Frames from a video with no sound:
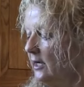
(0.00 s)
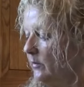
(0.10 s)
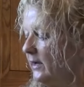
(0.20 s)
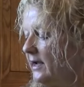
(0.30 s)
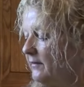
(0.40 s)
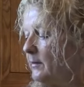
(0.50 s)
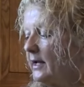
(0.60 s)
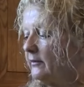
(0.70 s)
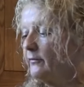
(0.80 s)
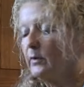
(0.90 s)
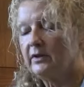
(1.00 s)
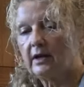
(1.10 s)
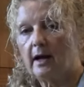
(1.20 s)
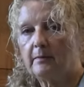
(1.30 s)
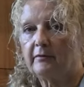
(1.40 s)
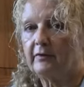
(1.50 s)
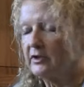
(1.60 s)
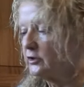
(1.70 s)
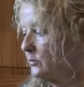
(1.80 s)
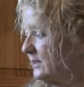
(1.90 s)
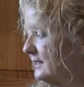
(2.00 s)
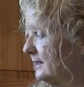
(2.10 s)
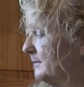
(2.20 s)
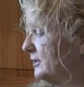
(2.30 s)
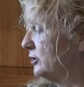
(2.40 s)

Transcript: We have about a fourth a cup of fresh squeezed lemon